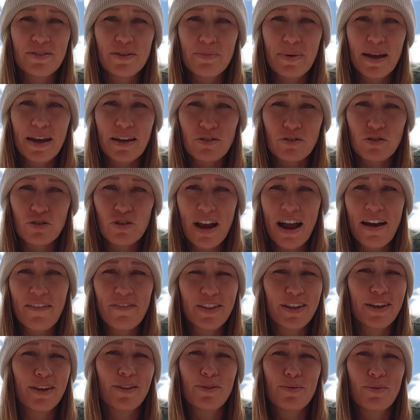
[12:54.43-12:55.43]
about
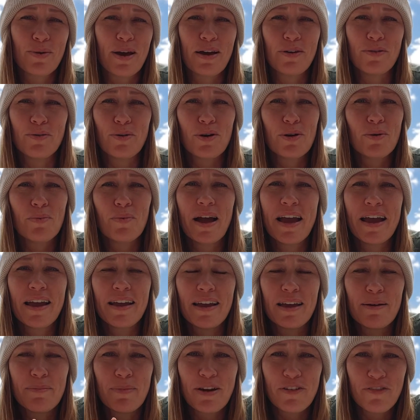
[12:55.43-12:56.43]
traveling throughout Norway
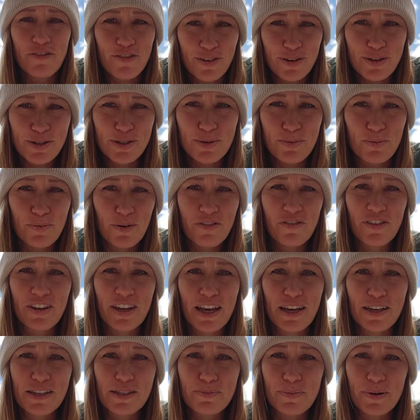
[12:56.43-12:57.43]
and my first woofing
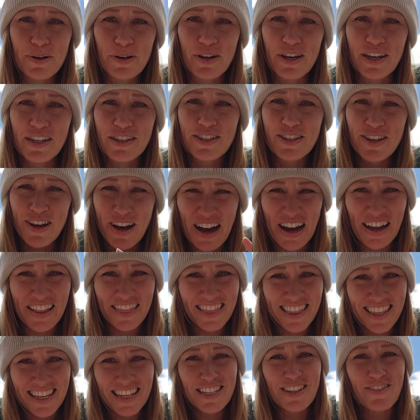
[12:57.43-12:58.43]
experience
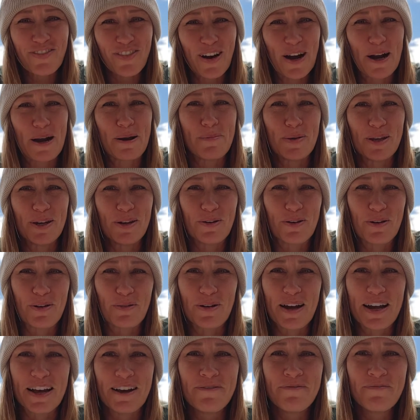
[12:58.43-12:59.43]
on this farm in
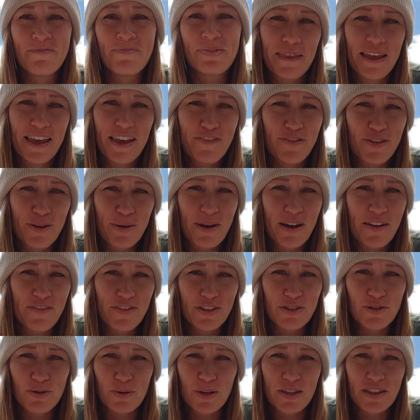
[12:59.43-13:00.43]
Norway. If you have
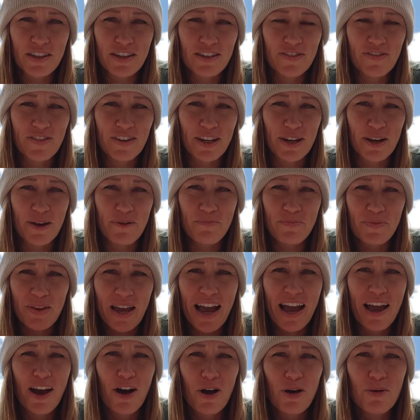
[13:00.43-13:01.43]
enjoyed this video,
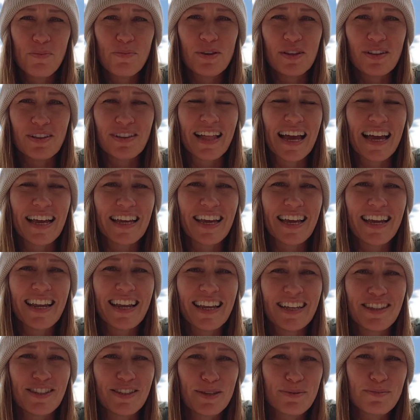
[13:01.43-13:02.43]
I hope you'll like it
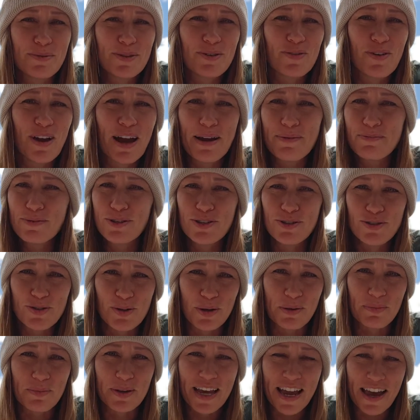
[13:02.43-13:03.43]
and subscribe to
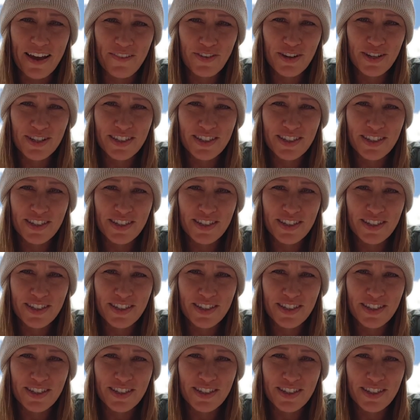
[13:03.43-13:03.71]
join me every